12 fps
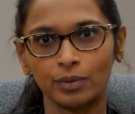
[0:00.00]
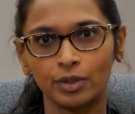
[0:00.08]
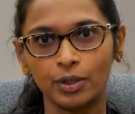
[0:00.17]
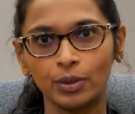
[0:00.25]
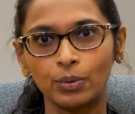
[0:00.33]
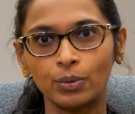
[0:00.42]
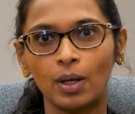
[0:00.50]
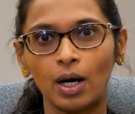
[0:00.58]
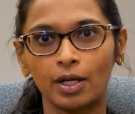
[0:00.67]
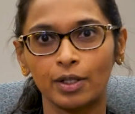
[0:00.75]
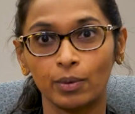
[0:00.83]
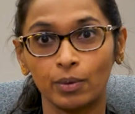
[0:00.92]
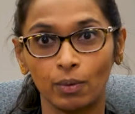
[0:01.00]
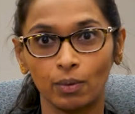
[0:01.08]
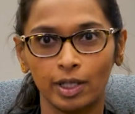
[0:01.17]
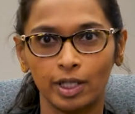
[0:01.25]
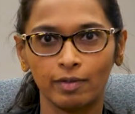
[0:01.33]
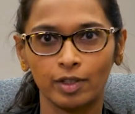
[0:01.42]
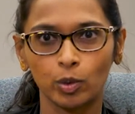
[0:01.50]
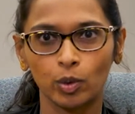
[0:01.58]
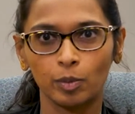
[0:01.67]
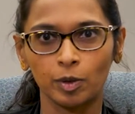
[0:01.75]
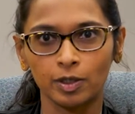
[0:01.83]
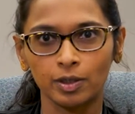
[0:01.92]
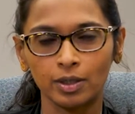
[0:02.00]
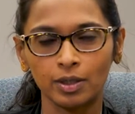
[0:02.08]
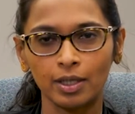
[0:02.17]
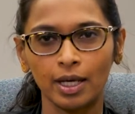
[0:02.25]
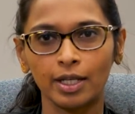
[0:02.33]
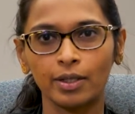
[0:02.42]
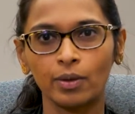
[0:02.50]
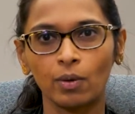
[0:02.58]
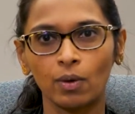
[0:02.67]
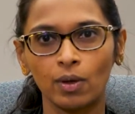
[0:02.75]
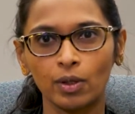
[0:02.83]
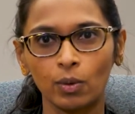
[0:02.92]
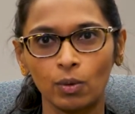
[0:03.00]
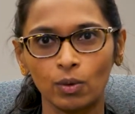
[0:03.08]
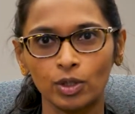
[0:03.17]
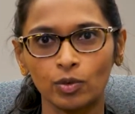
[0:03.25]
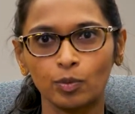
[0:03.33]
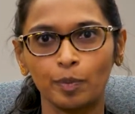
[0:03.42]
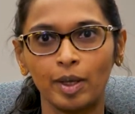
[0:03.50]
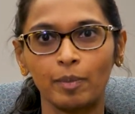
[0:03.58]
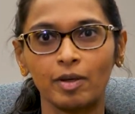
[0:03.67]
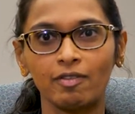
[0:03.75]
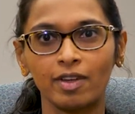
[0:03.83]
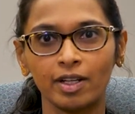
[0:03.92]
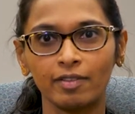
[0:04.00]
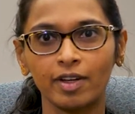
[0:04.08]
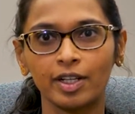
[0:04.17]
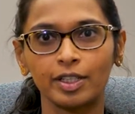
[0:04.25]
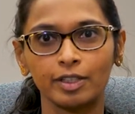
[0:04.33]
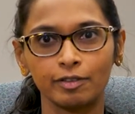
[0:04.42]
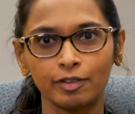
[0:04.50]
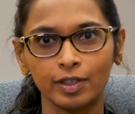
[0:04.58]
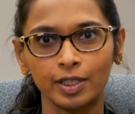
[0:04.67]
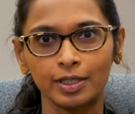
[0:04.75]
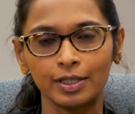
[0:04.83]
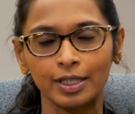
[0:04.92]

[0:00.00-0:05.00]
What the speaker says: You are your own individual person, and your course may be very, very different.